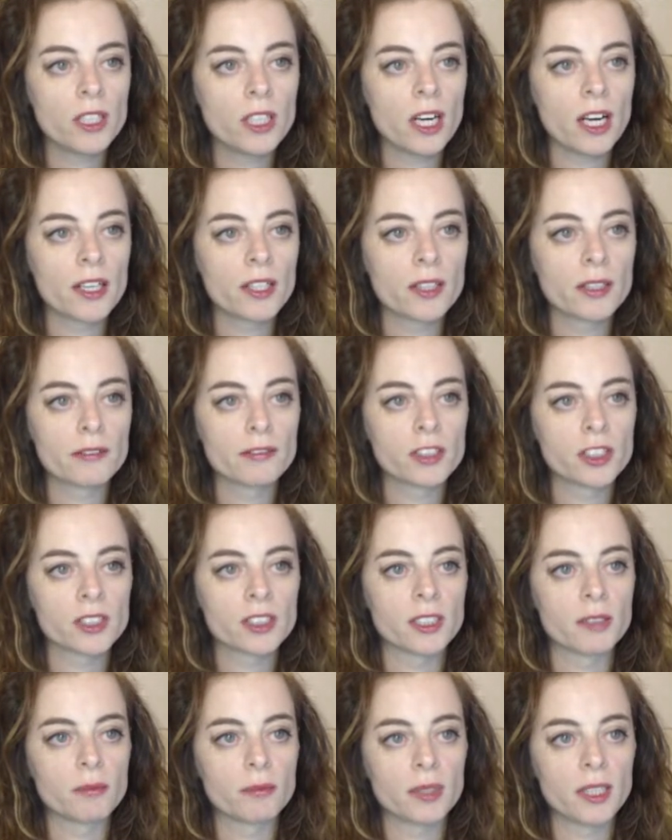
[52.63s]
I could have just
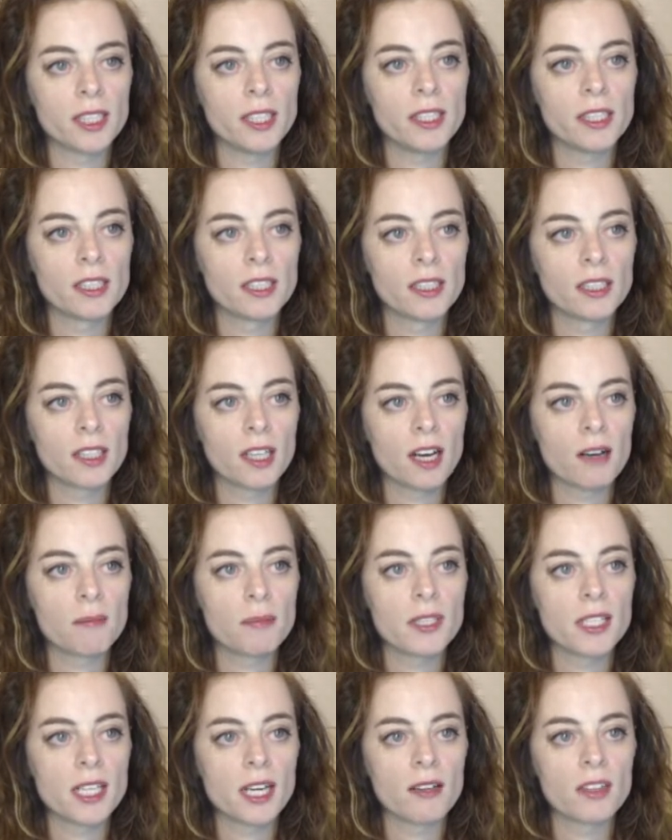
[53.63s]
simply copied
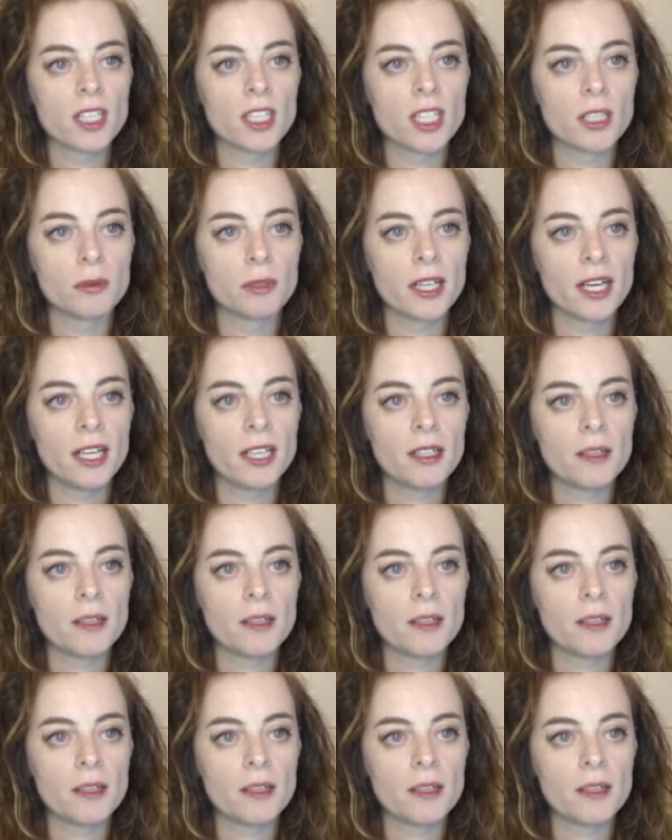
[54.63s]
out the URL